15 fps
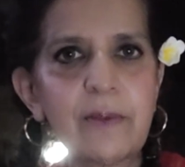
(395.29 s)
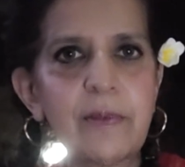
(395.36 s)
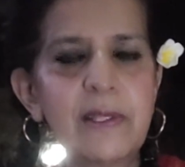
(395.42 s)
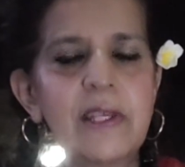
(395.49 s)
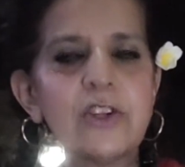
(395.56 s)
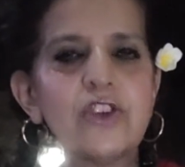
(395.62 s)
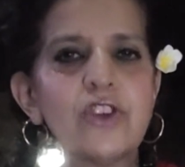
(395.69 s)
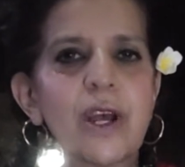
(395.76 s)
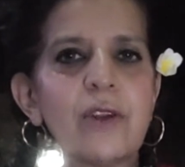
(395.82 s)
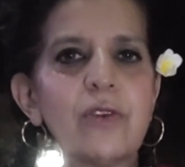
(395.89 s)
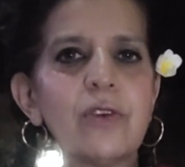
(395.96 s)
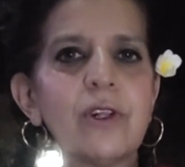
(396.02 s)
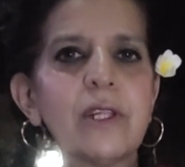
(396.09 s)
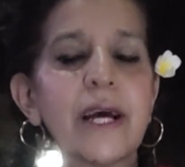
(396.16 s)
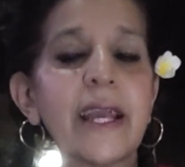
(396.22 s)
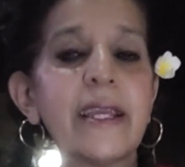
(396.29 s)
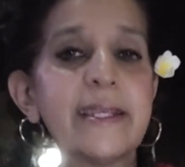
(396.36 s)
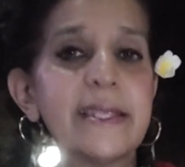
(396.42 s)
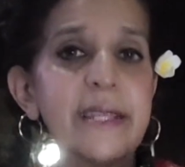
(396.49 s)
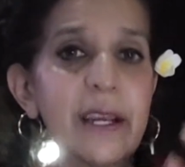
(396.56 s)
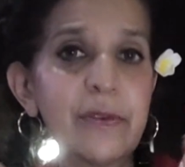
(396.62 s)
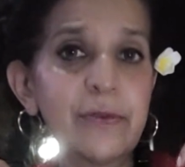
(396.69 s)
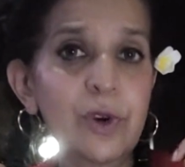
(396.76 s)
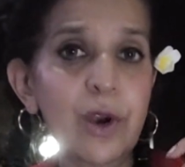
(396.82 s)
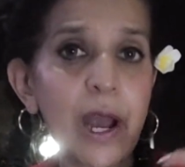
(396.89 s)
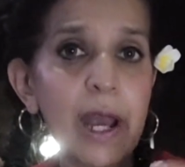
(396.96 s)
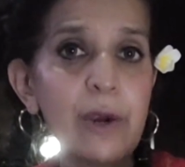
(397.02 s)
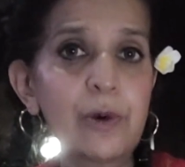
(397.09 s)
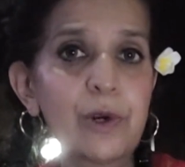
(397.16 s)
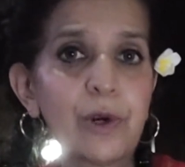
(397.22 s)
it's a general idea for
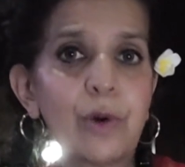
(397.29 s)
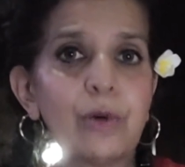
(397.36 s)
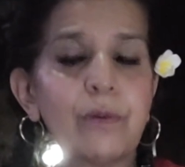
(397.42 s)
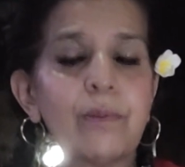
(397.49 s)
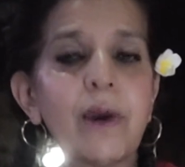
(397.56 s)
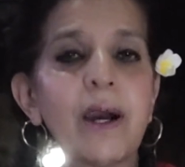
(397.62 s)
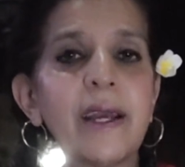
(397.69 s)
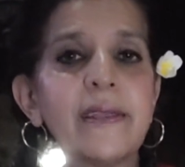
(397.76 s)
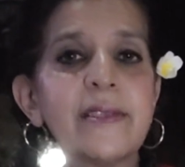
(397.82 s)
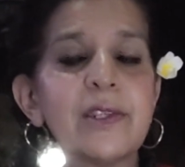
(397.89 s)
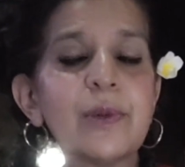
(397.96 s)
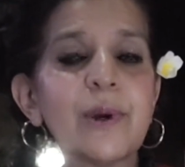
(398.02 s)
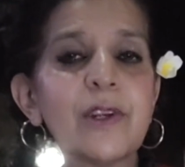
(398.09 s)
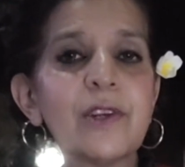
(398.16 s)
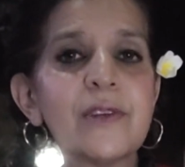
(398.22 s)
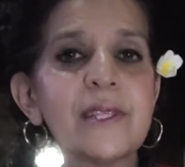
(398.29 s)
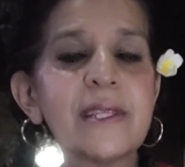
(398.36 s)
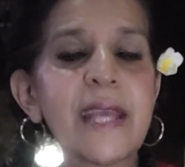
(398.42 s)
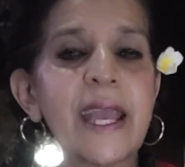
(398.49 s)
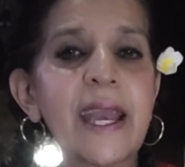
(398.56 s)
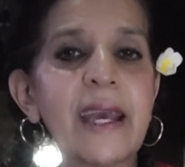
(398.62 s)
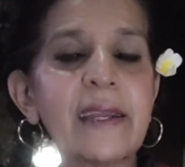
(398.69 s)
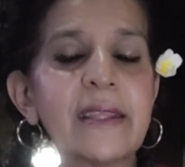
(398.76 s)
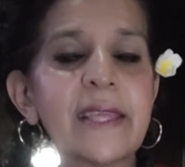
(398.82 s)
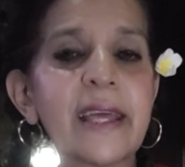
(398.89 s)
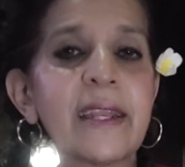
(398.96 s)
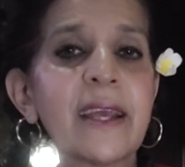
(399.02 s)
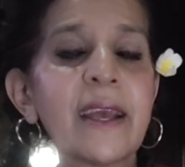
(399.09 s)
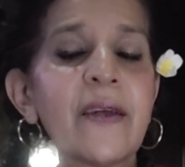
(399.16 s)
our own minds to understand that